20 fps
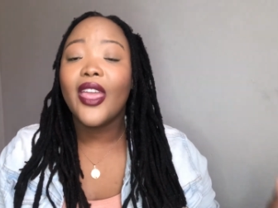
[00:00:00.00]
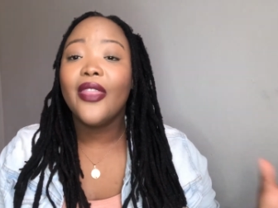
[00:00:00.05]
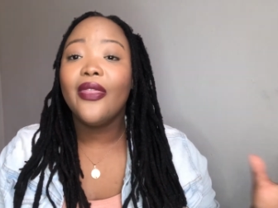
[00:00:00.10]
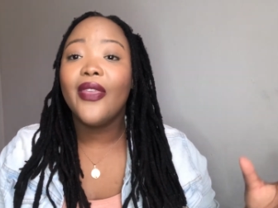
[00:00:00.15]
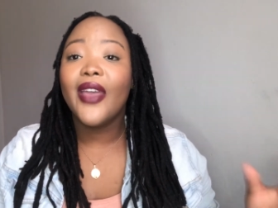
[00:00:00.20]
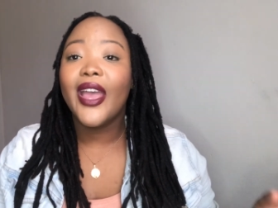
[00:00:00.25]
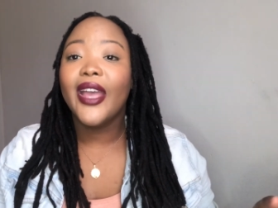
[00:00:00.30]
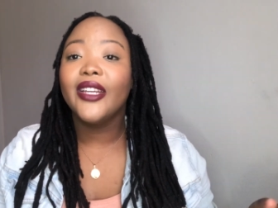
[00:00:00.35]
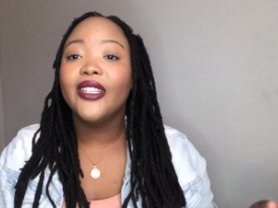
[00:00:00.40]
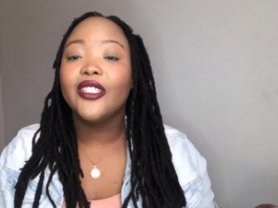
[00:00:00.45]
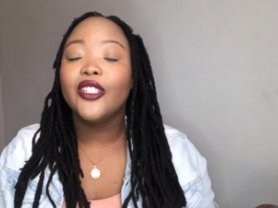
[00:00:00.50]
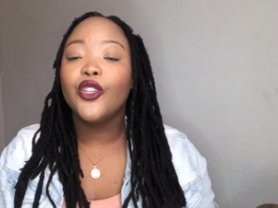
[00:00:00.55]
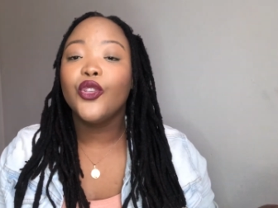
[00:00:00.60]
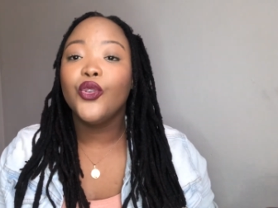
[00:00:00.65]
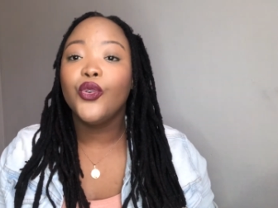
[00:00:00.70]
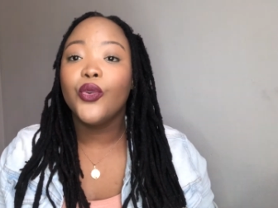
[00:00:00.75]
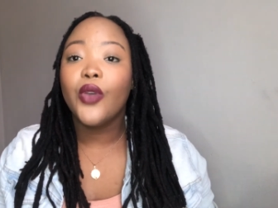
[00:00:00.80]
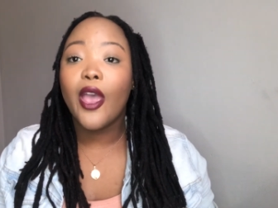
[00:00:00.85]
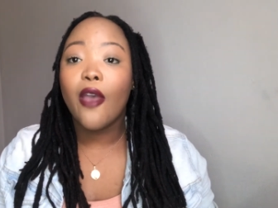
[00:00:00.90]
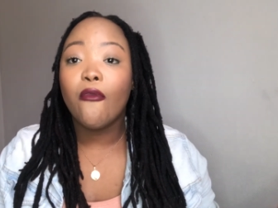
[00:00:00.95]
that
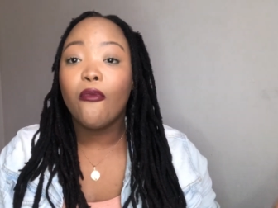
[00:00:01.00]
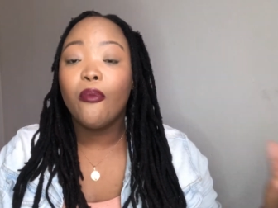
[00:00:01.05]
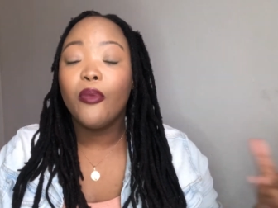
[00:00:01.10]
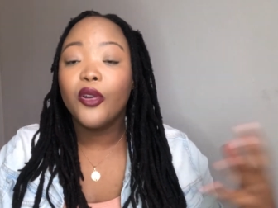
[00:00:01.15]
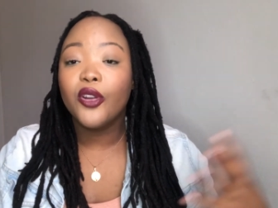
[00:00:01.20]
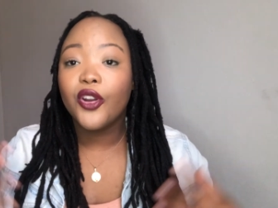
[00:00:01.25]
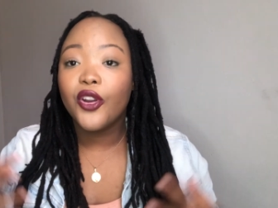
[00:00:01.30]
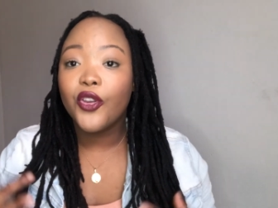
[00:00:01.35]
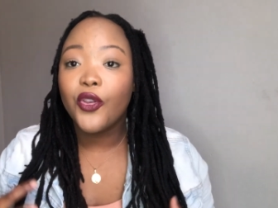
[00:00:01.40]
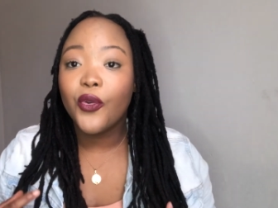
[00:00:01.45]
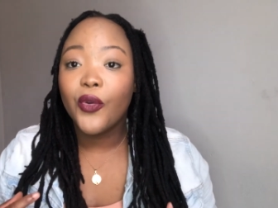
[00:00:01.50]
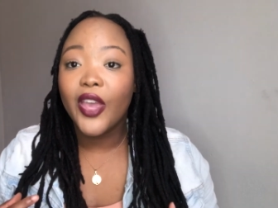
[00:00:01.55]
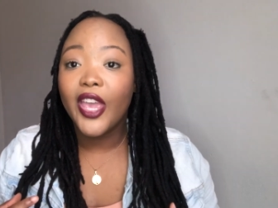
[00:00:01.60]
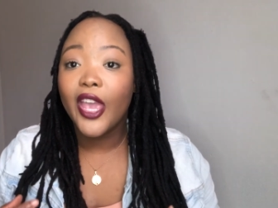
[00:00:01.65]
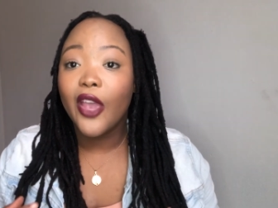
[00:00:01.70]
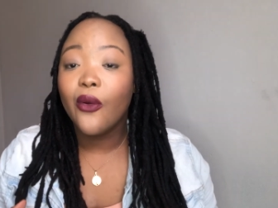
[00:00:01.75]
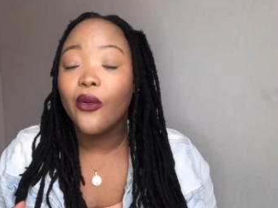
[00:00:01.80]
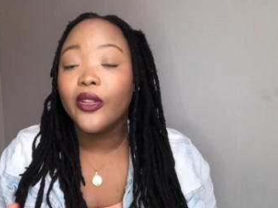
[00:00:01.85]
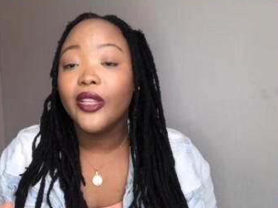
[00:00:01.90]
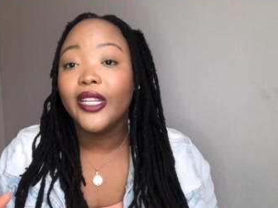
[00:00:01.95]
you have put on your
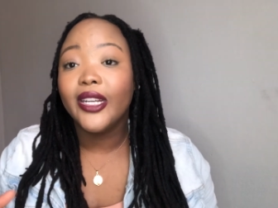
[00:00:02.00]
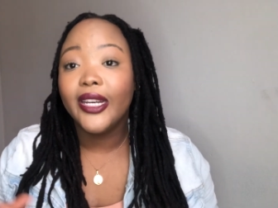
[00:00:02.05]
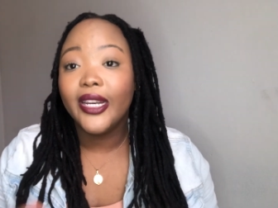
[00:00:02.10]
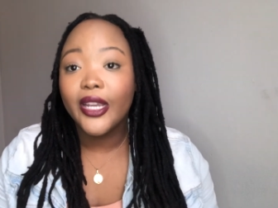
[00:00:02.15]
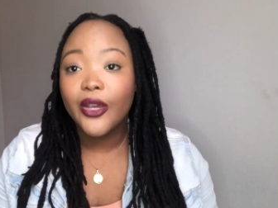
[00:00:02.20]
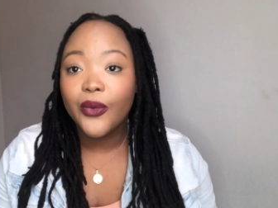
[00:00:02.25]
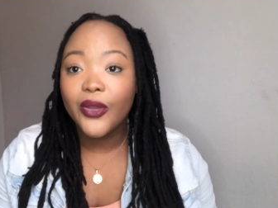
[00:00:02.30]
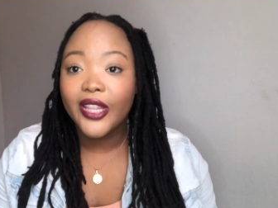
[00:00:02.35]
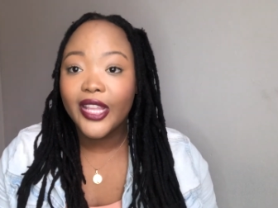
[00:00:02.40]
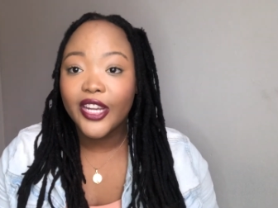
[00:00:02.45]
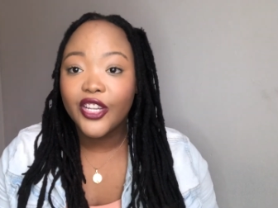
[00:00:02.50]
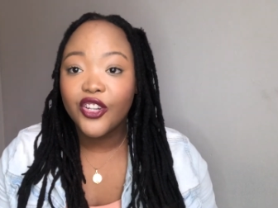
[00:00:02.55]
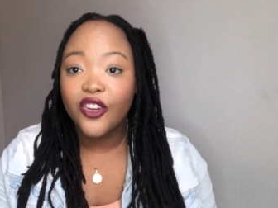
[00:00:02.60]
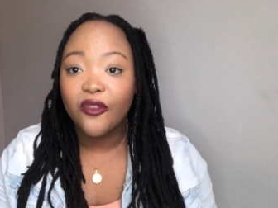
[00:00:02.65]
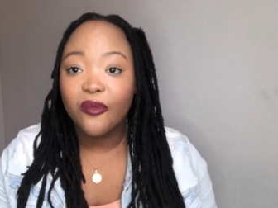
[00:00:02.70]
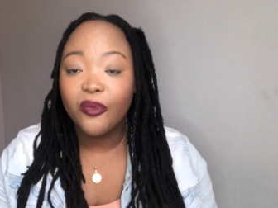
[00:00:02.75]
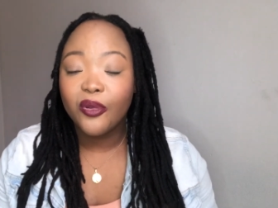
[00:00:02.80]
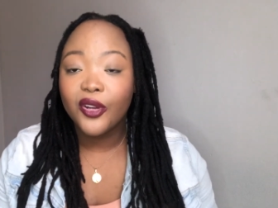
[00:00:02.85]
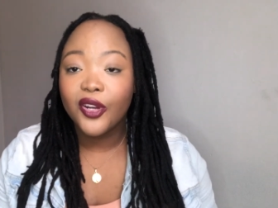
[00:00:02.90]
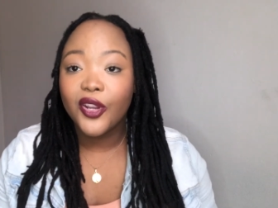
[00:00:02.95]
hair, or the liquid that you
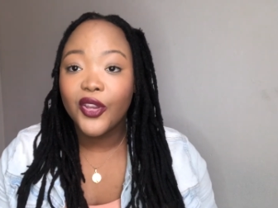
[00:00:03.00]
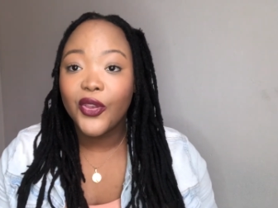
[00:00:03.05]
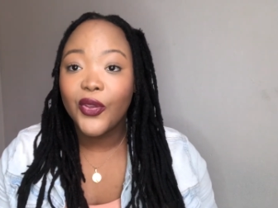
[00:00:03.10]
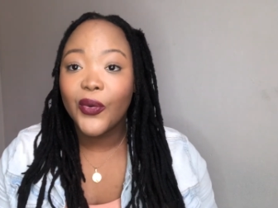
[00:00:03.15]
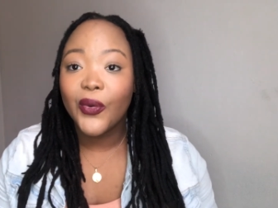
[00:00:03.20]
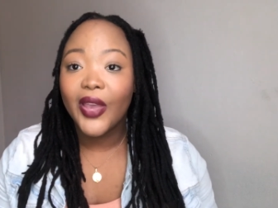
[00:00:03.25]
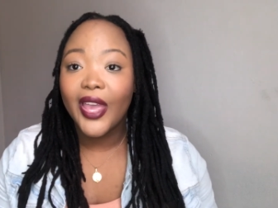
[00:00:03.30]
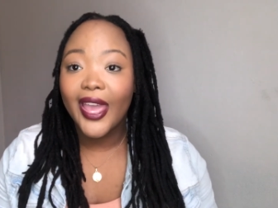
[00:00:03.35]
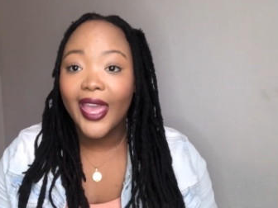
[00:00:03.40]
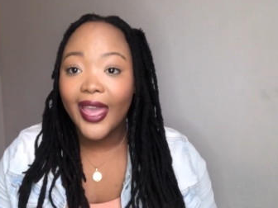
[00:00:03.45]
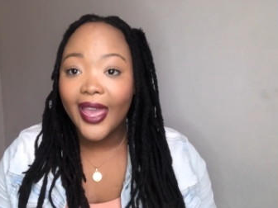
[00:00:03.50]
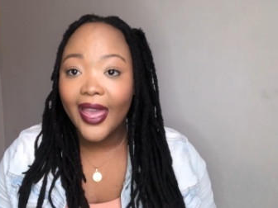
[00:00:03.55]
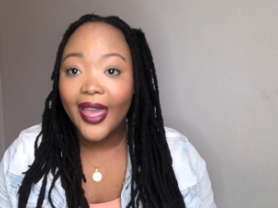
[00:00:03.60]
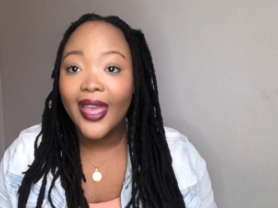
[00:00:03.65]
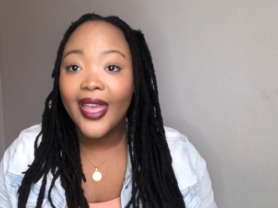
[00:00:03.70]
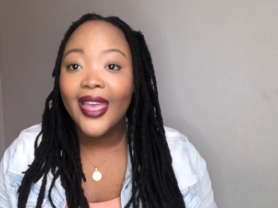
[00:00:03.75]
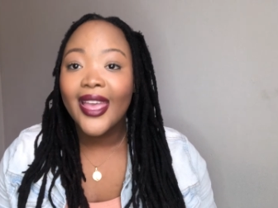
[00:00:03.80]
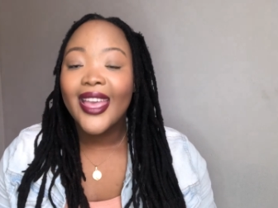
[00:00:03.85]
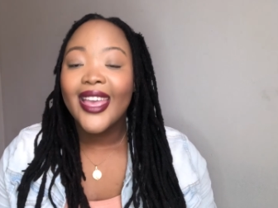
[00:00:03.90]
have put on your hair,